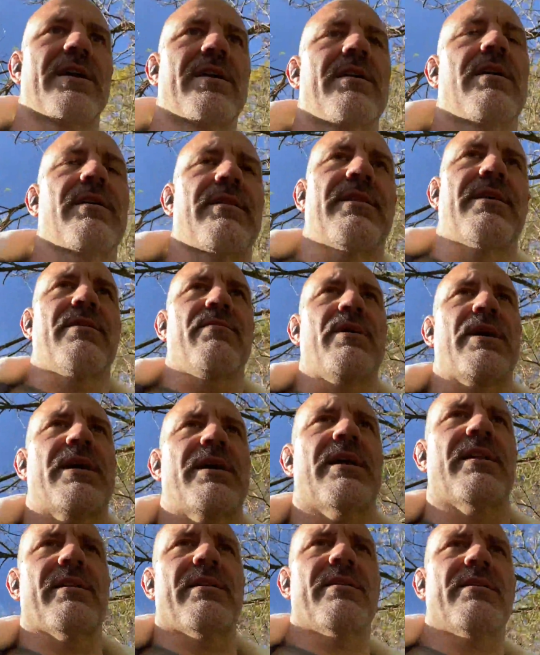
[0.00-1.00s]
and then we
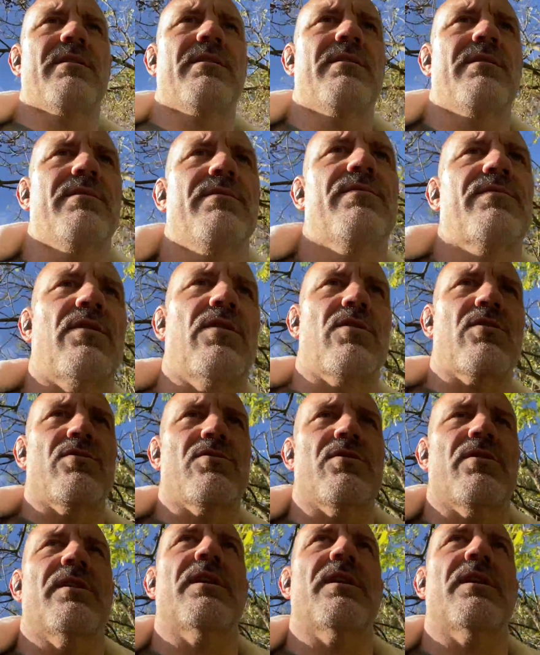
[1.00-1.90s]
can focus on